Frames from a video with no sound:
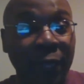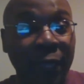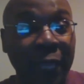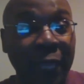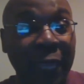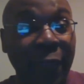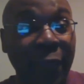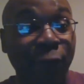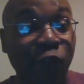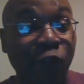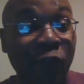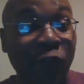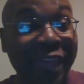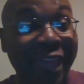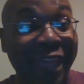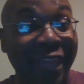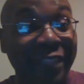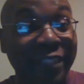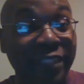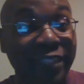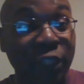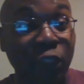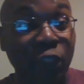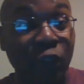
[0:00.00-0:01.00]
if you
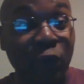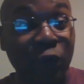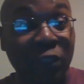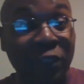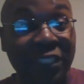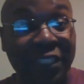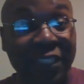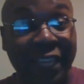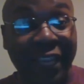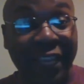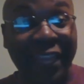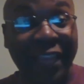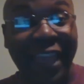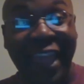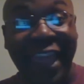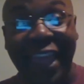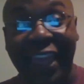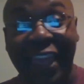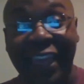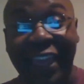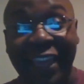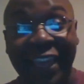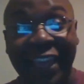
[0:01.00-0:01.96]
get too sick, hey,